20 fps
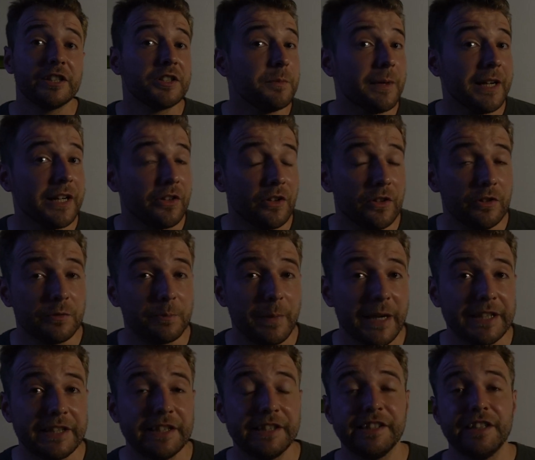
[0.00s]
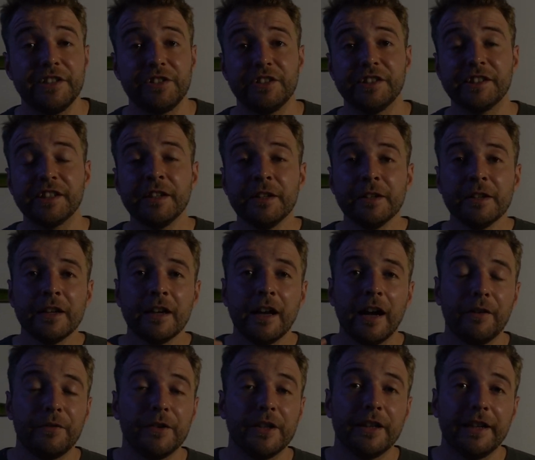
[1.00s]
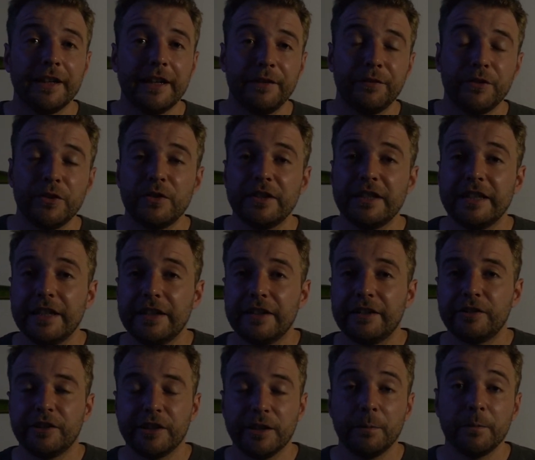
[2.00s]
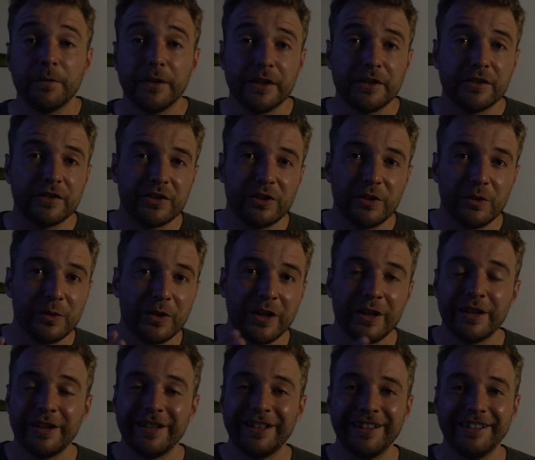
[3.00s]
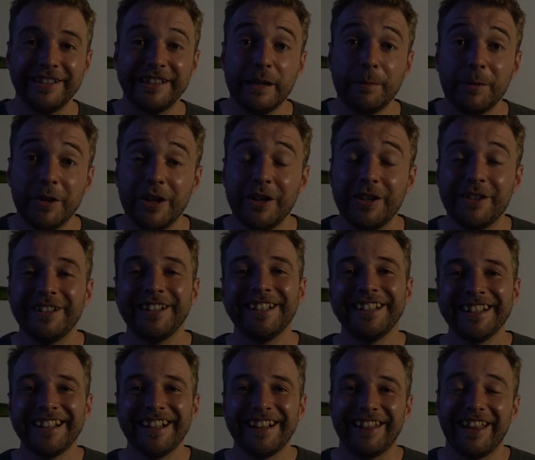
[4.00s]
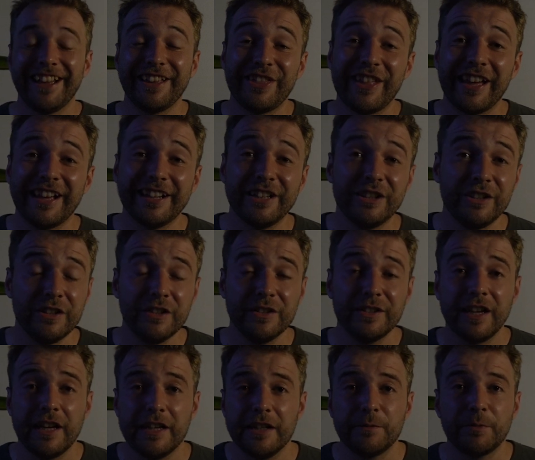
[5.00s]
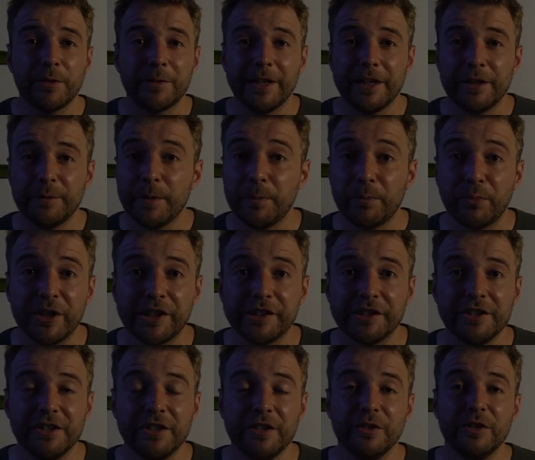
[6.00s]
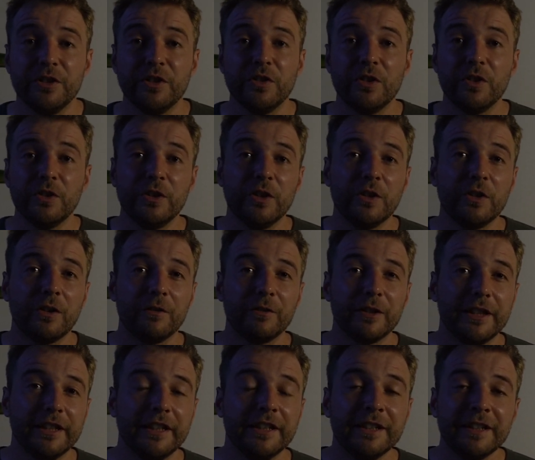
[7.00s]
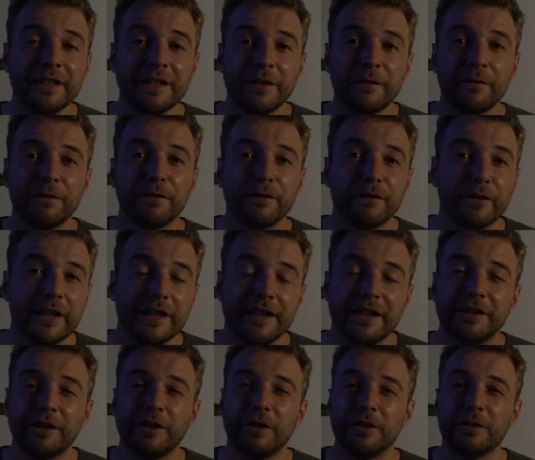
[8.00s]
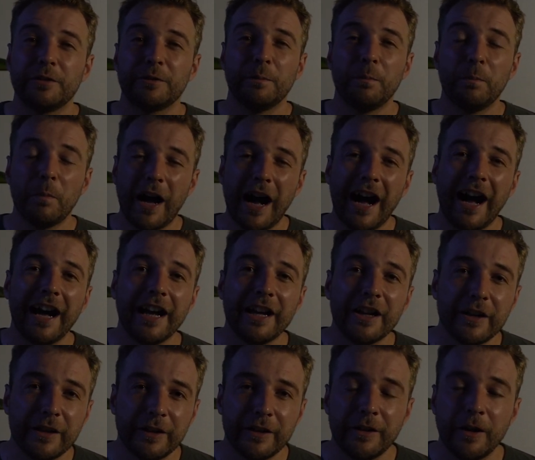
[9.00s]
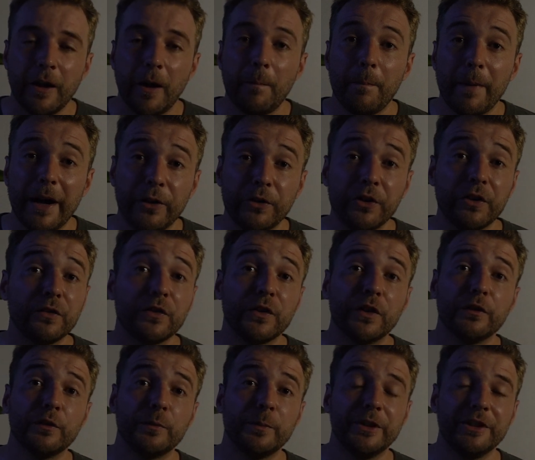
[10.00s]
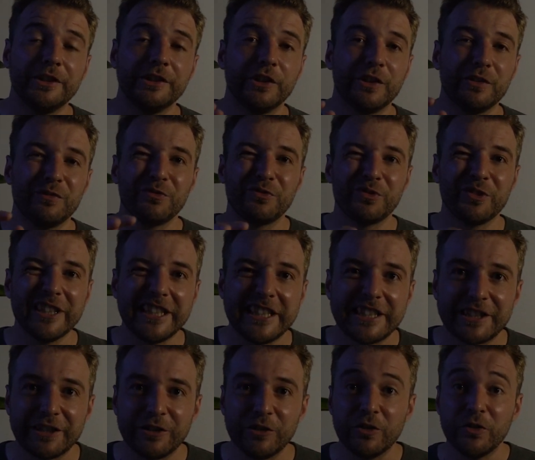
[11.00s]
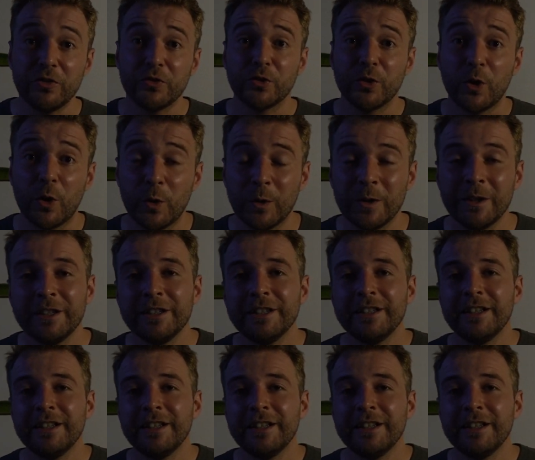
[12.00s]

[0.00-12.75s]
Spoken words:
to make those bad decisions. I feel like if you did something too similar like that in the UK, you'd probably end up in prison. You're not really free. There's a much higher amount of government sort of reach and control